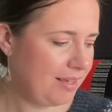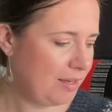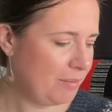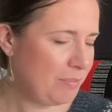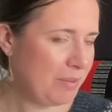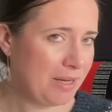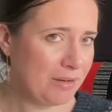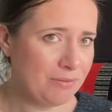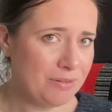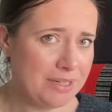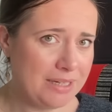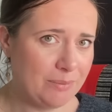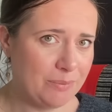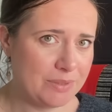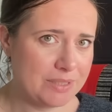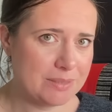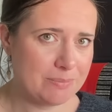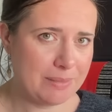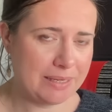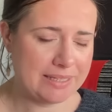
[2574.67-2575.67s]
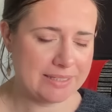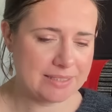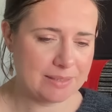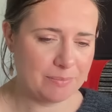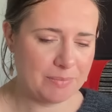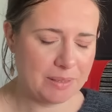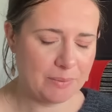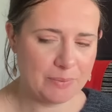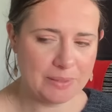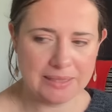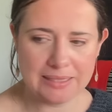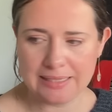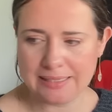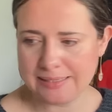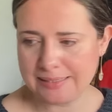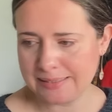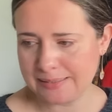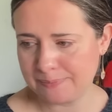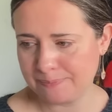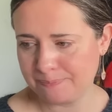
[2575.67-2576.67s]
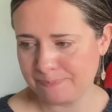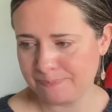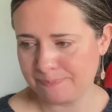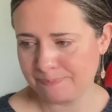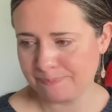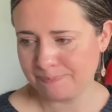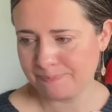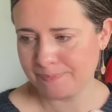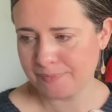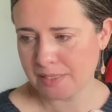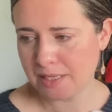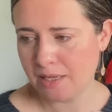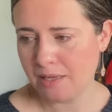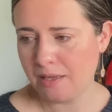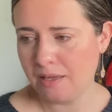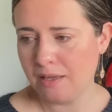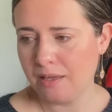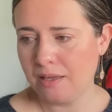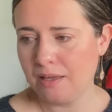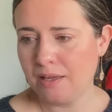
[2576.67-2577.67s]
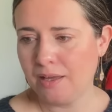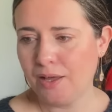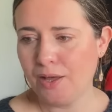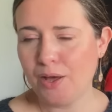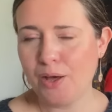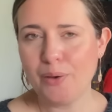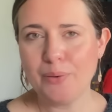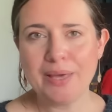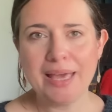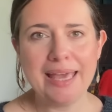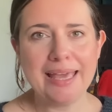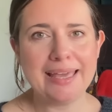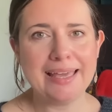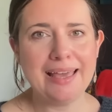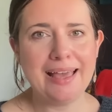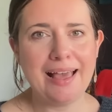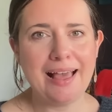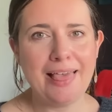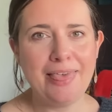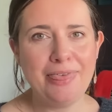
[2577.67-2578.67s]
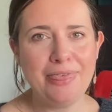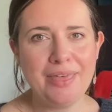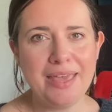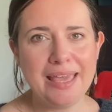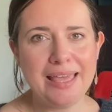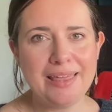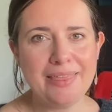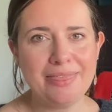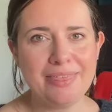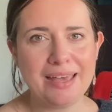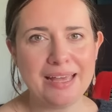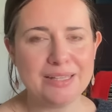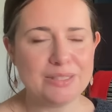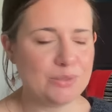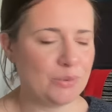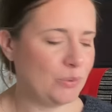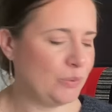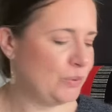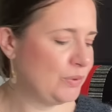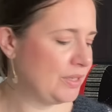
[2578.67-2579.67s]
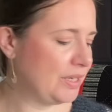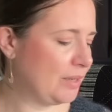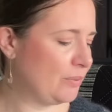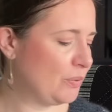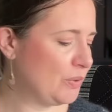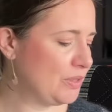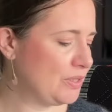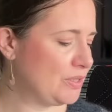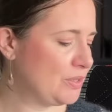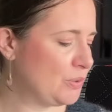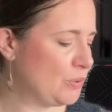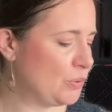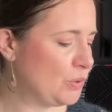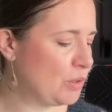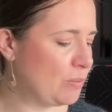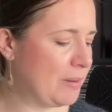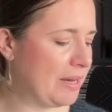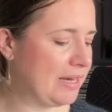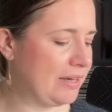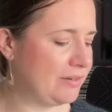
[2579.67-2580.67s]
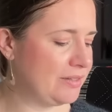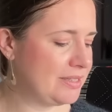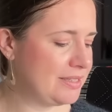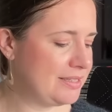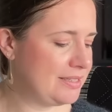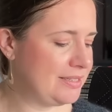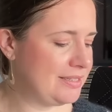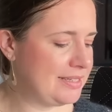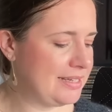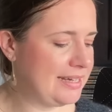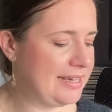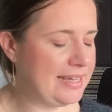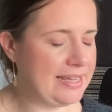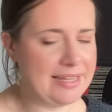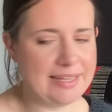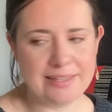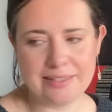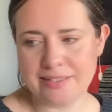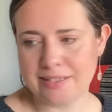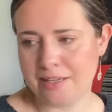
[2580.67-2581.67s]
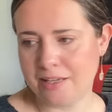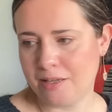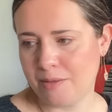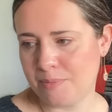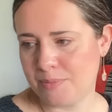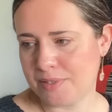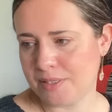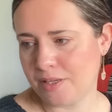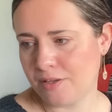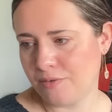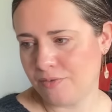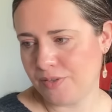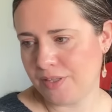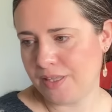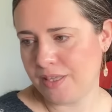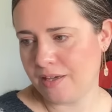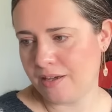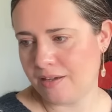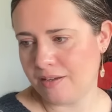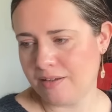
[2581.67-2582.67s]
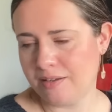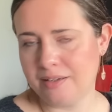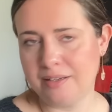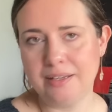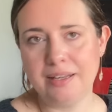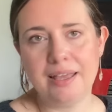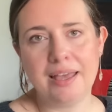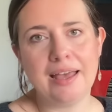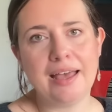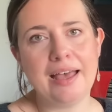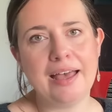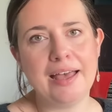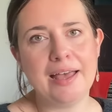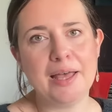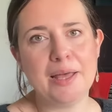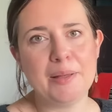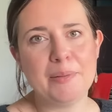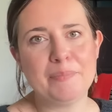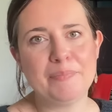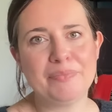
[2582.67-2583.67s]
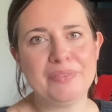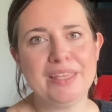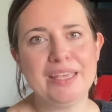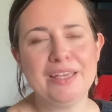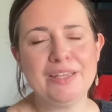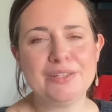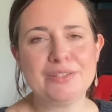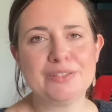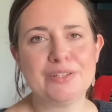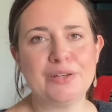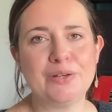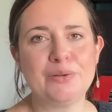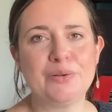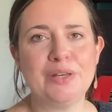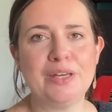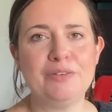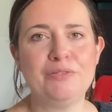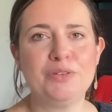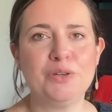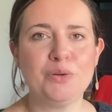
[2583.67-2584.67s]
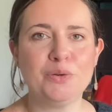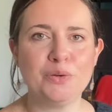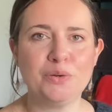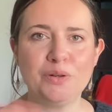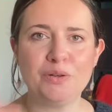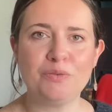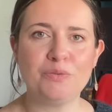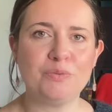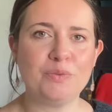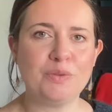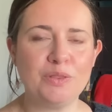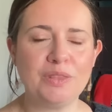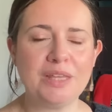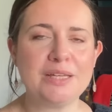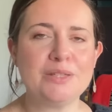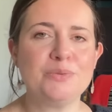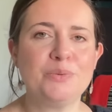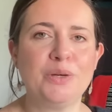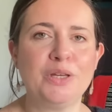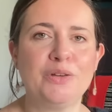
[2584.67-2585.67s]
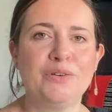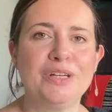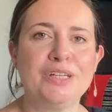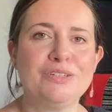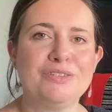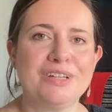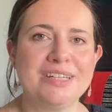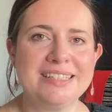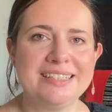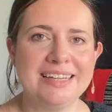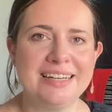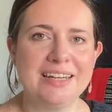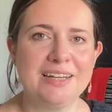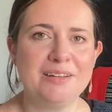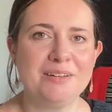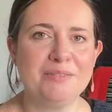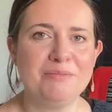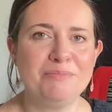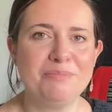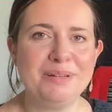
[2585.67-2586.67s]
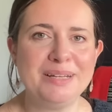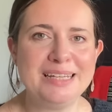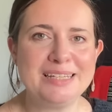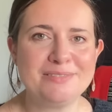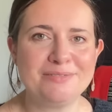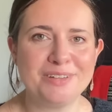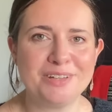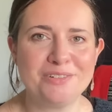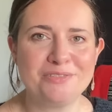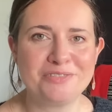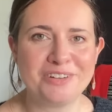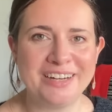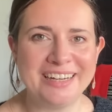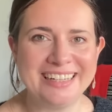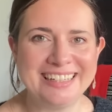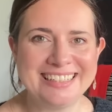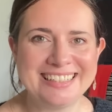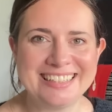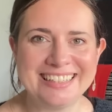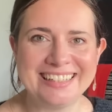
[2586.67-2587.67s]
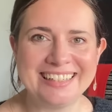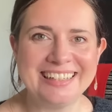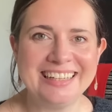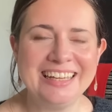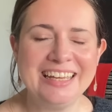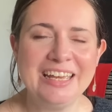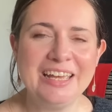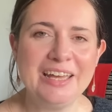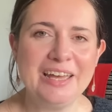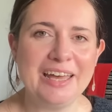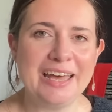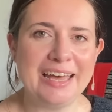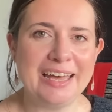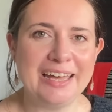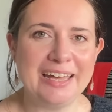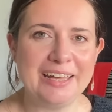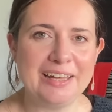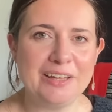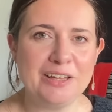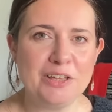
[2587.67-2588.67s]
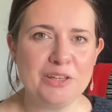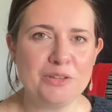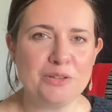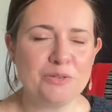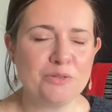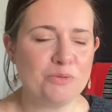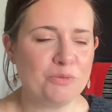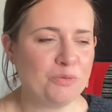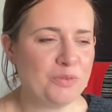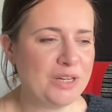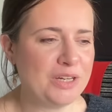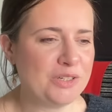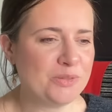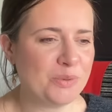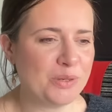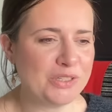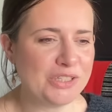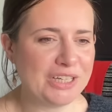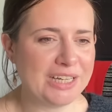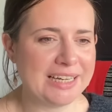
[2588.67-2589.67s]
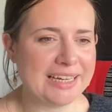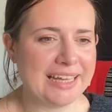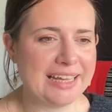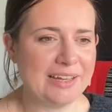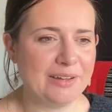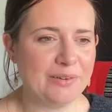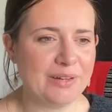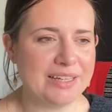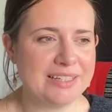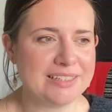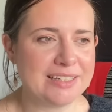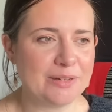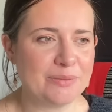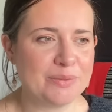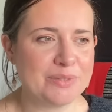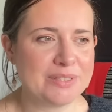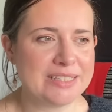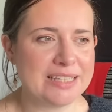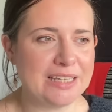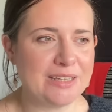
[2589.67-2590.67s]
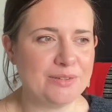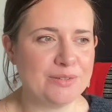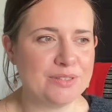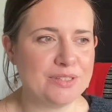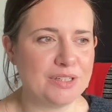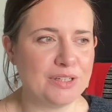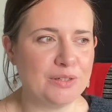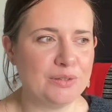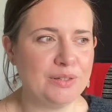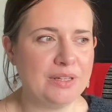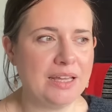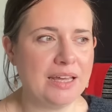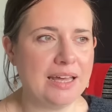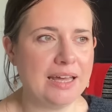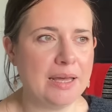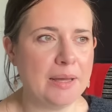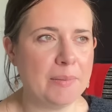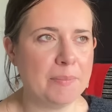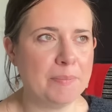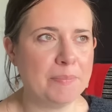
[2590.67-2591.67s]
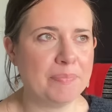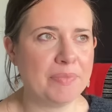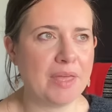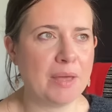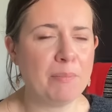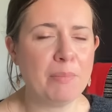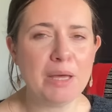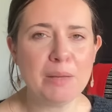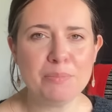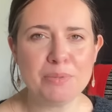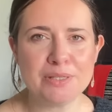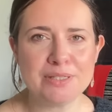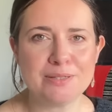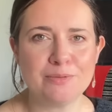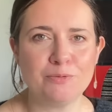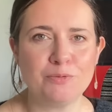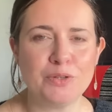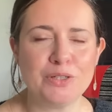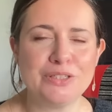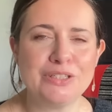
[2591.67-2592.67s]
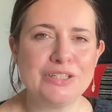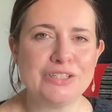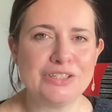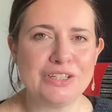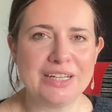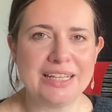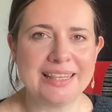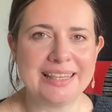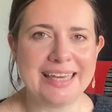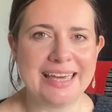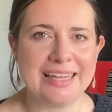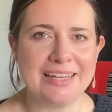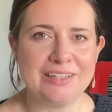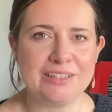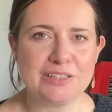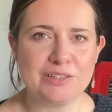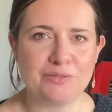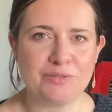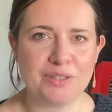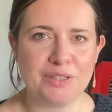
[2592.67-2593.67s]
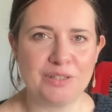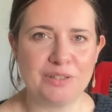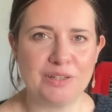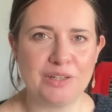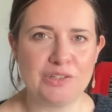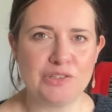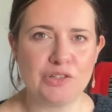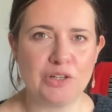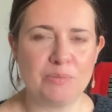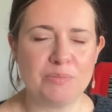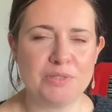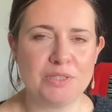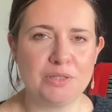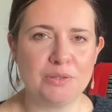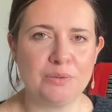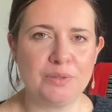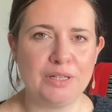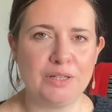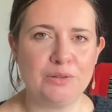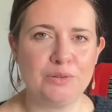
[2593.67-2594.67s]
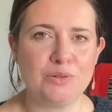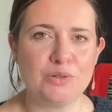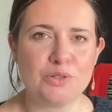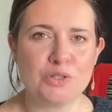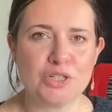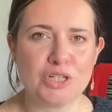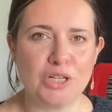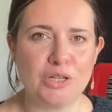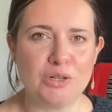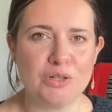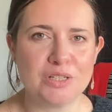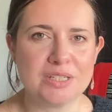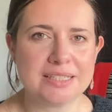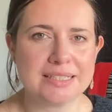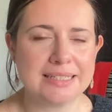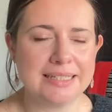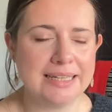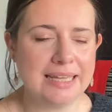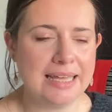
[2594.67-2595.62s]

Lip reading: But I really want to make something with this. Okay, I think that's all that I want to talk about today in terms of yarn. So if that's what you're interested in, please feel free to finish watching now, and I will see you soon. I might put some footage in at the end of a trip to a local schloss,